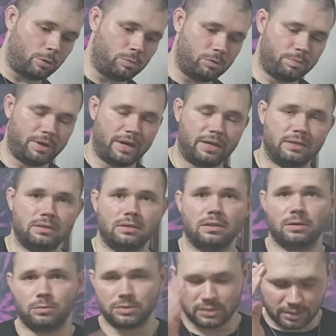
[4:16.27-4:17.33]
elbow pad,
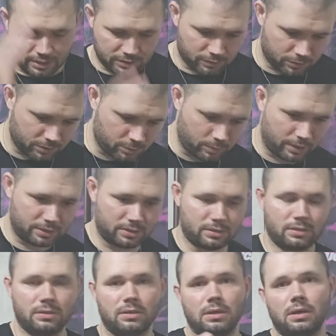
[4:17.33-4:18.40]
there was an East versus
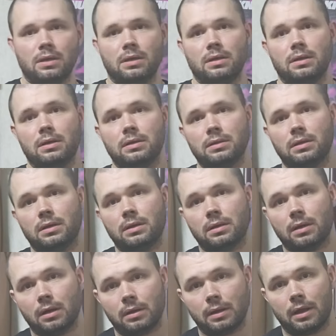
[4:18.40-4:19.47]
West
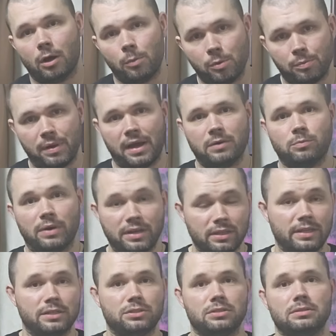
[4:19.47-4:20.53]
elbow pad,
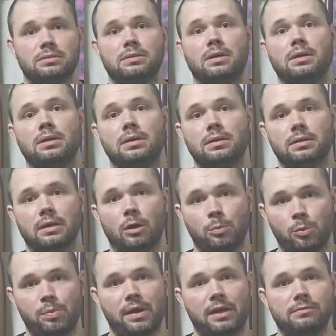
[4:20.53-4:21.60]
regulation
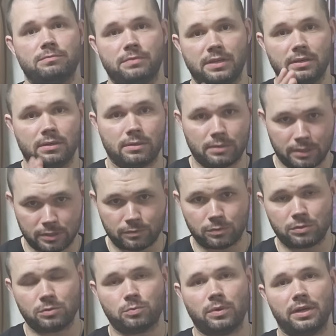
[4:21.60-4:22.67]
elbow pad via East
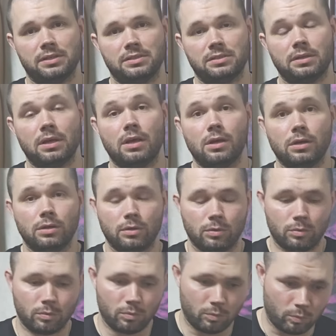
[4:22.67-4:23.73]
versus West,
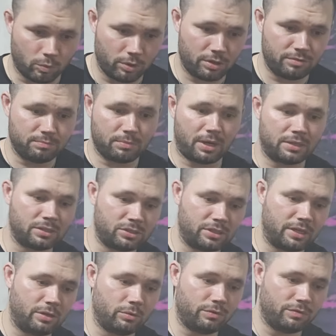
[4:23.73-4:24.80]
would
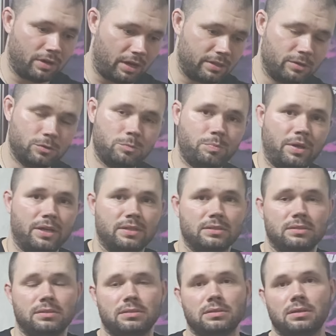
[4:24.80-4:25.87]
Matyushenko have gotten those
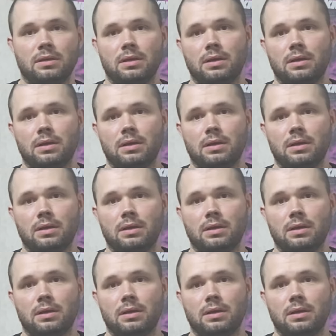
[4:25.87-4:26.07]
pins